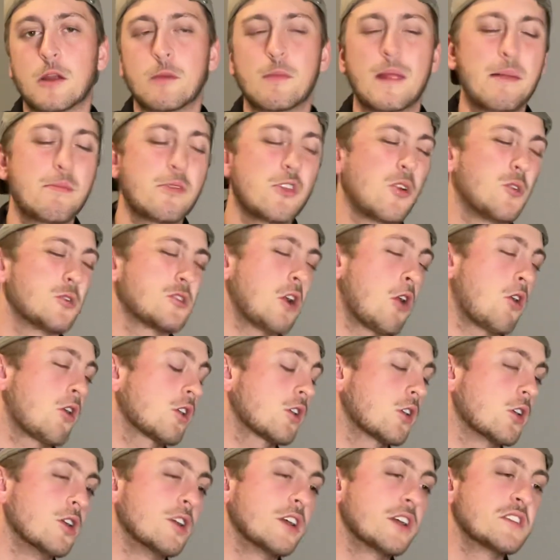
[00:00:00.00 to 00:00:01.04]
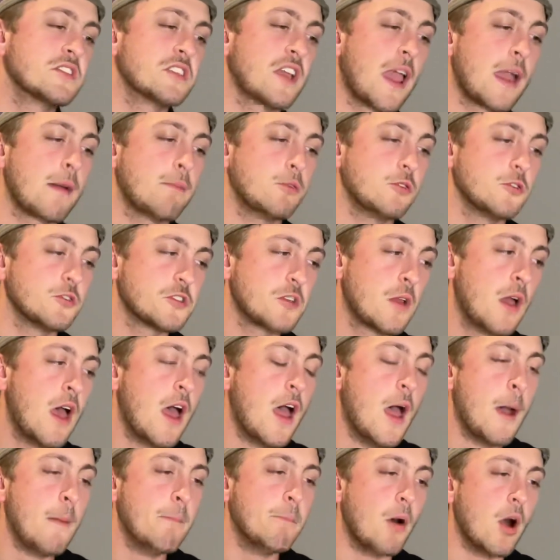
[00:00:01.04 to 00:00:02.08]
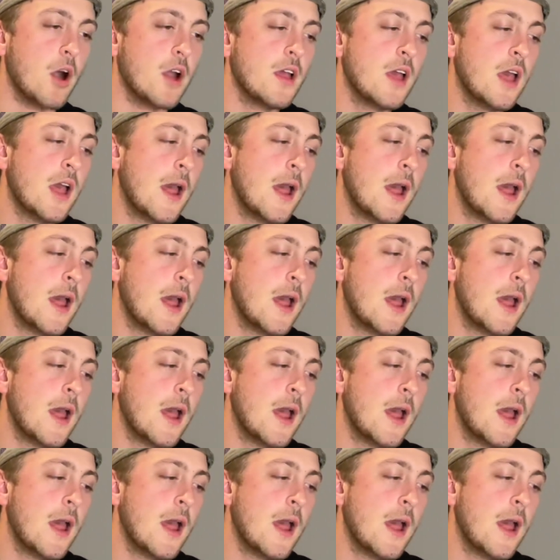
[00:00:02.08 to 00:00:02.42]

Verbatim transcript: Maybe those aren't good examples, but